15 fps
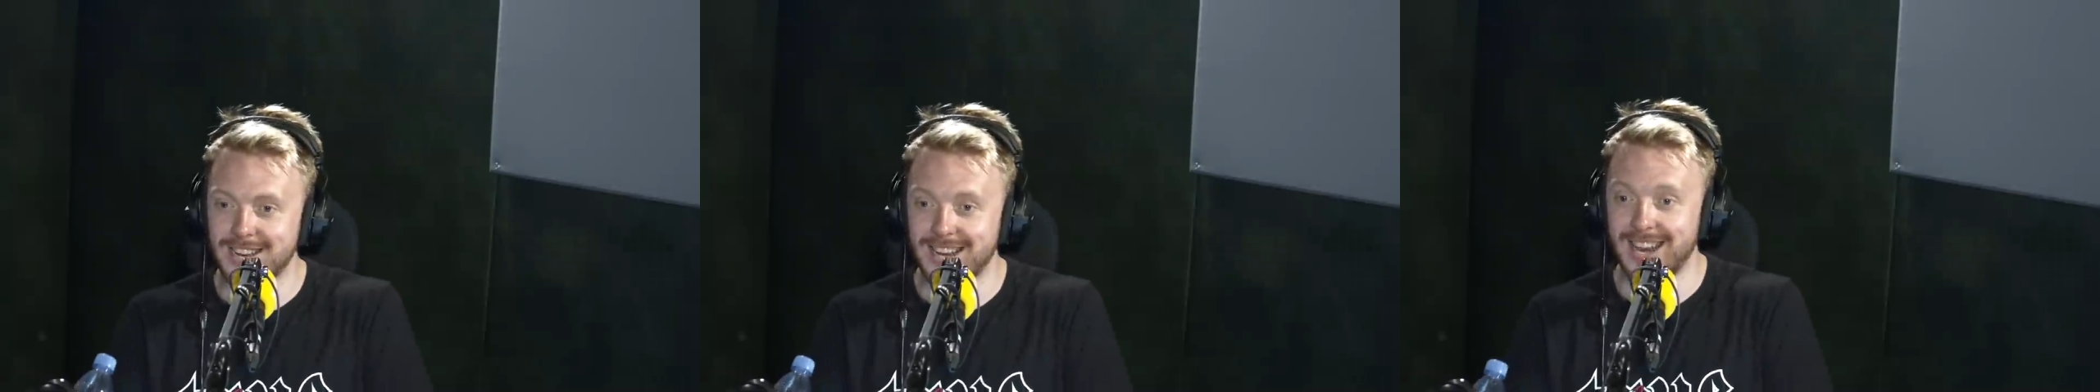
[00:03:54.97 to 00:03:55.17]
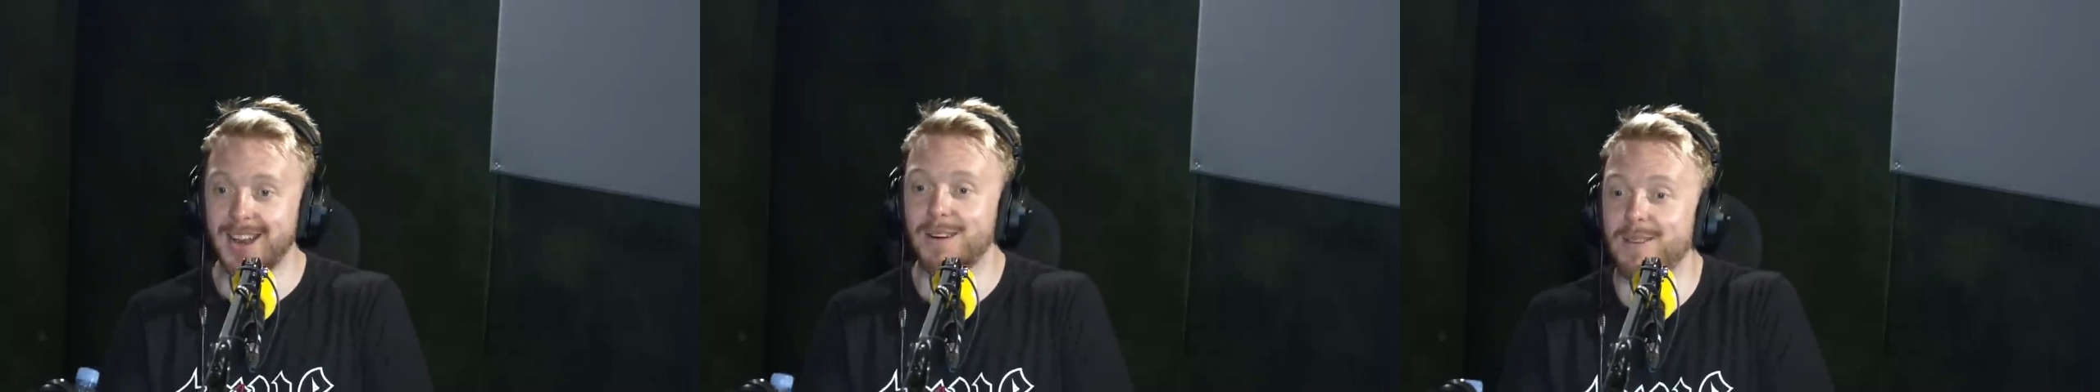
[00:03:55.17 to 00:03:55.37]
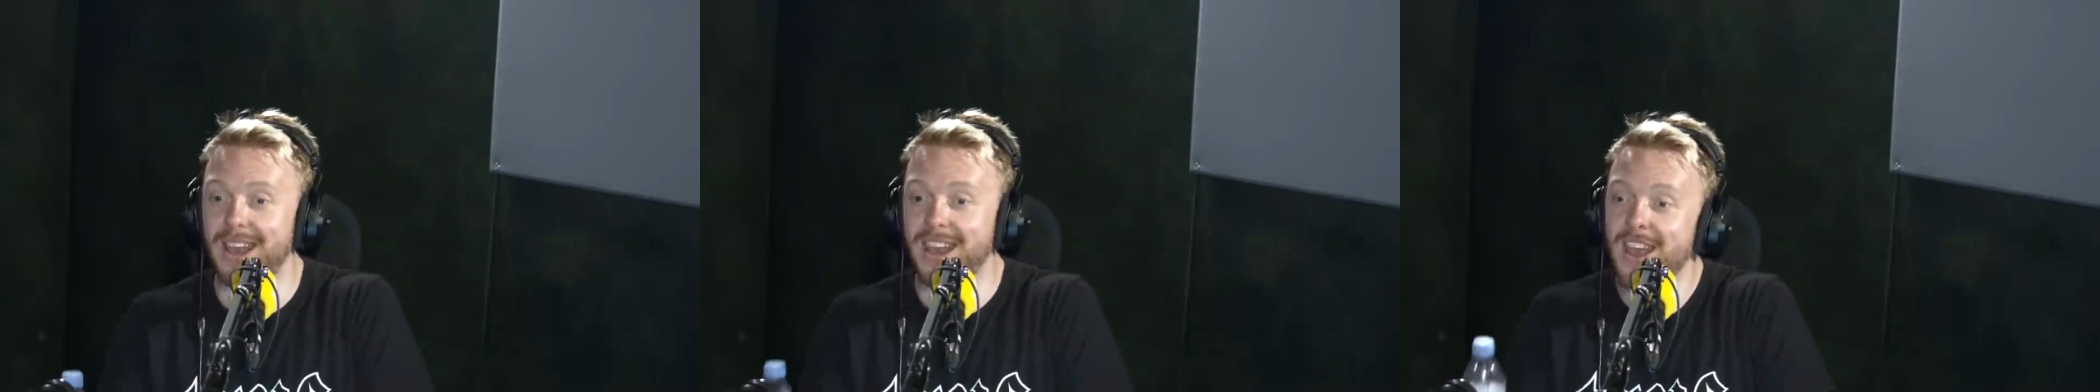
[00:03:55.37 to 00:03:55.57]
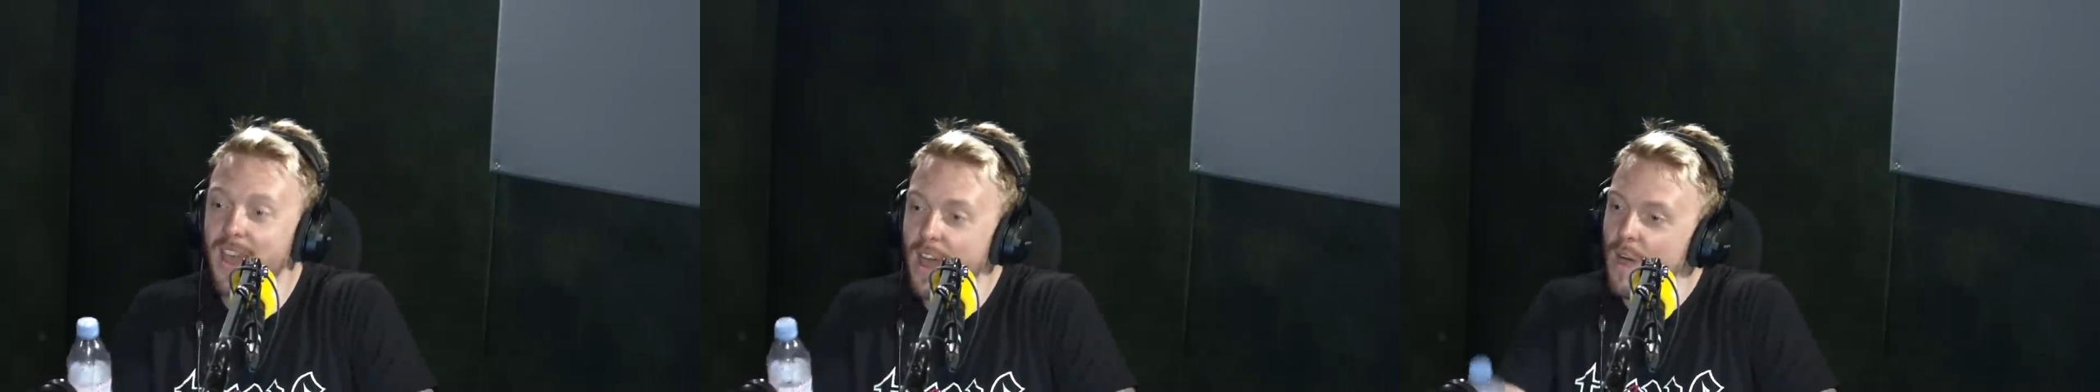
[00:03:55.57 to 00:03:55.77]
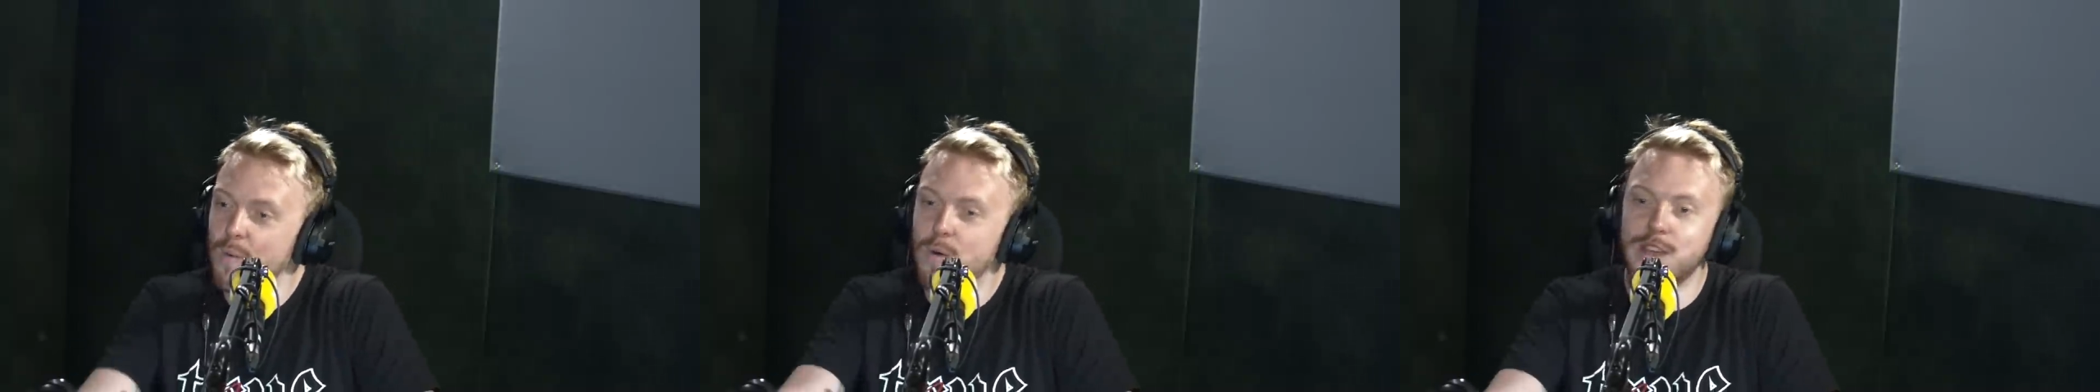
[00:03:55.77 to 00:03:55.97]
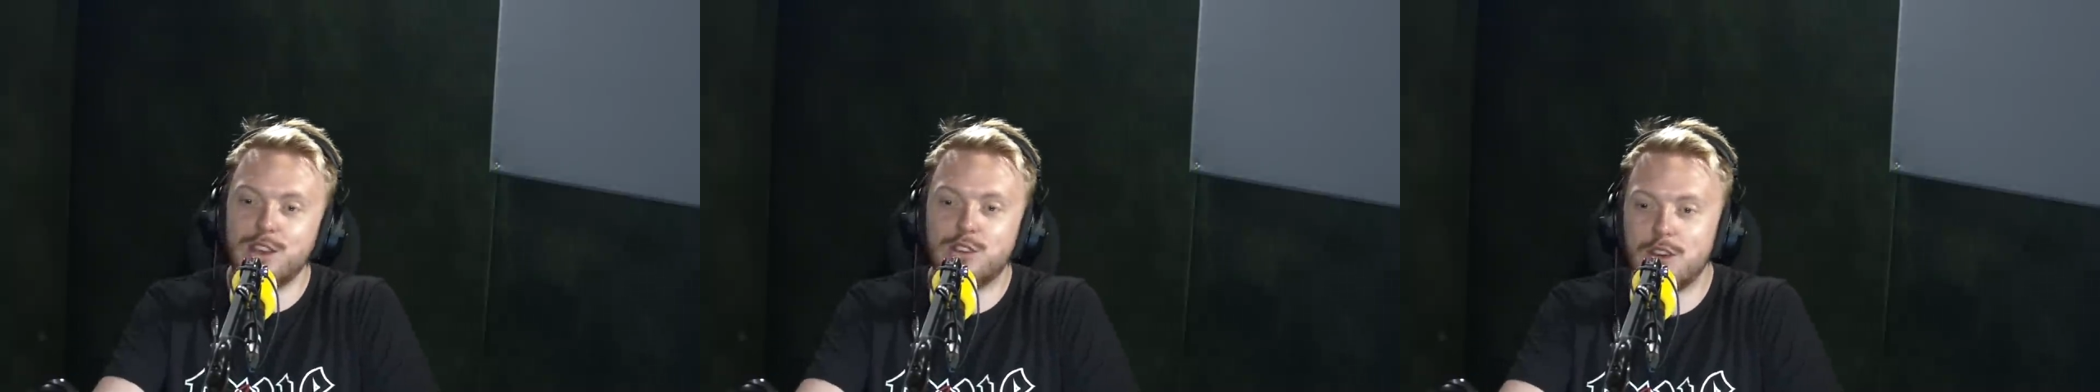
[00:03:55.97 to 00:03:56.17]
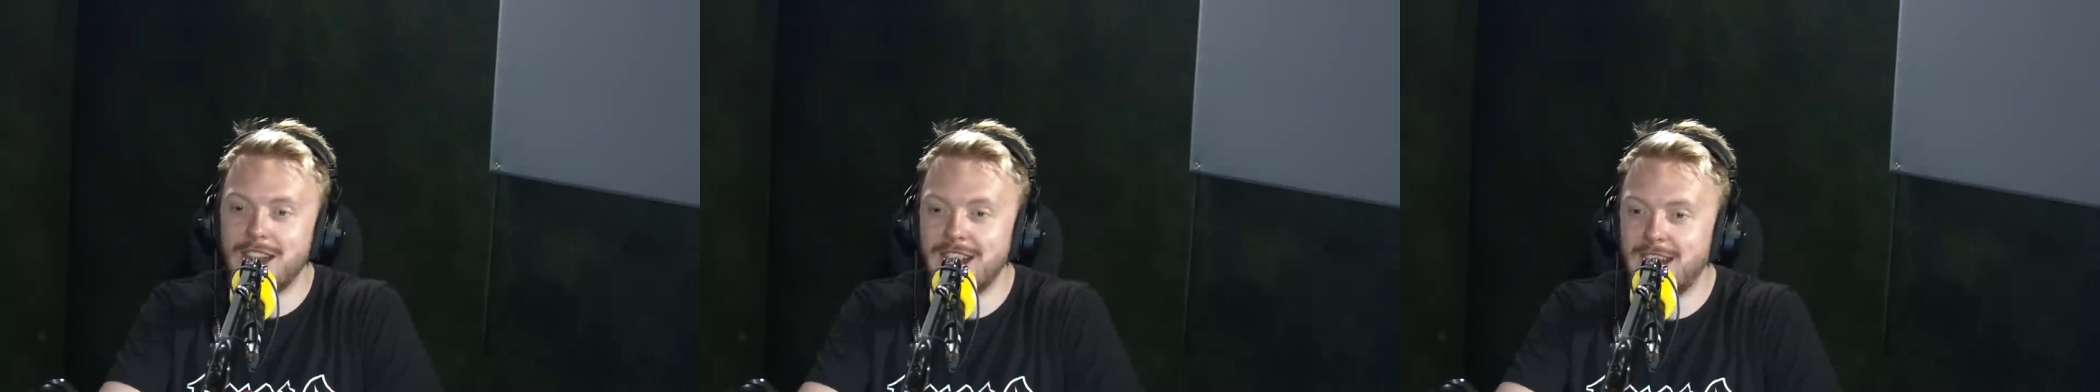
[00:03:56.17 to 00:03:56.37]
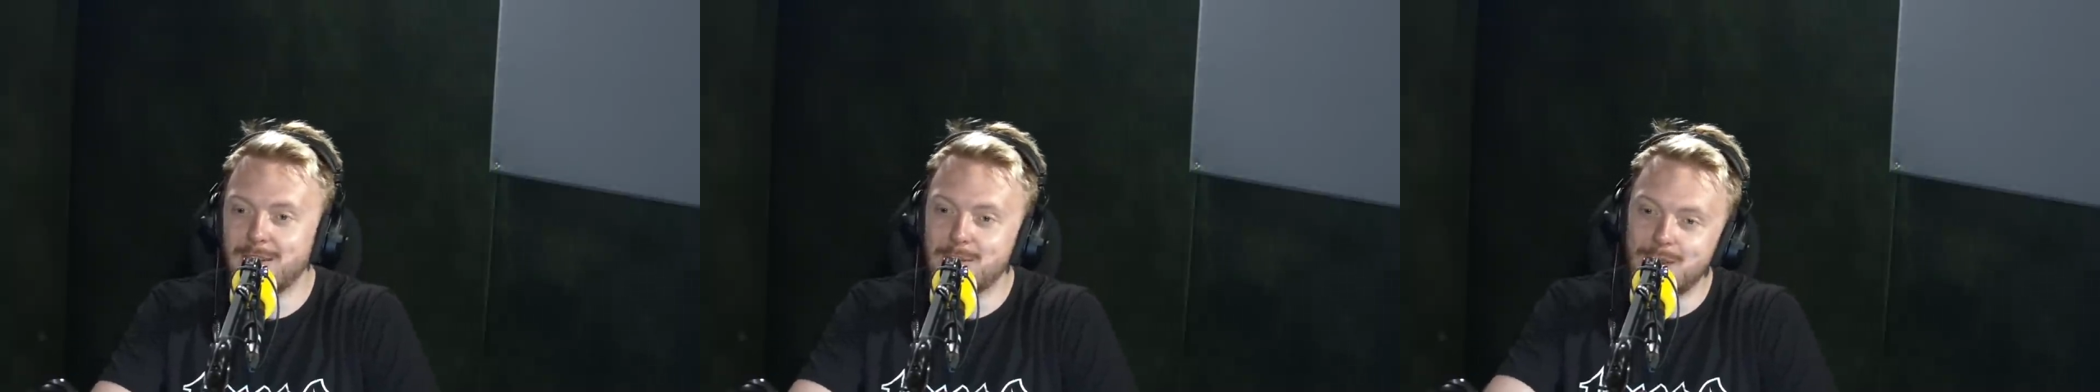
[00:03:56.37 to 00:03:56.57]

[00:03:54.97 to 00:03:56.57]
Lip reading: And then I went, what are you drinking?